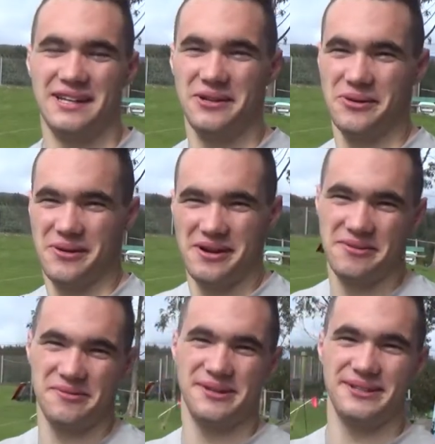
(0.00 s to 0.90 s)
Hello,
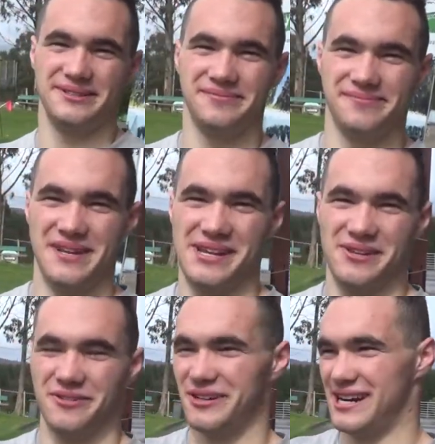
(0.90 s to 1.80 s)
I'm good, thank
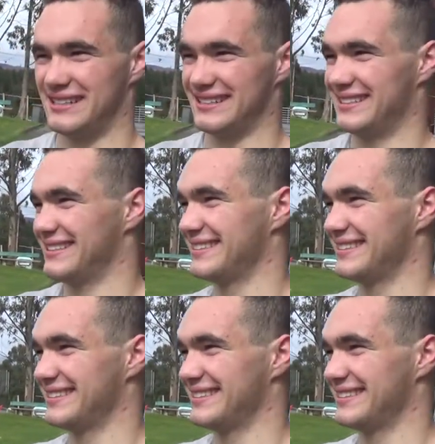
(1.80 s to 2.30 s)
you for asking.